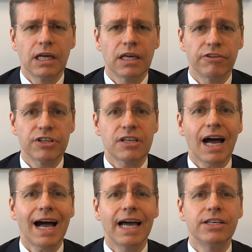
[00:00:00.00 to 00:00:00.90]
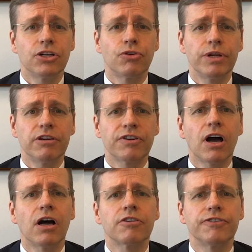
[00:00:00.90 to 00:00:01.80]
give us a high degree of
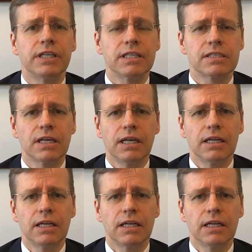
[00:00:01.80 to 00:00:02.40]
confidence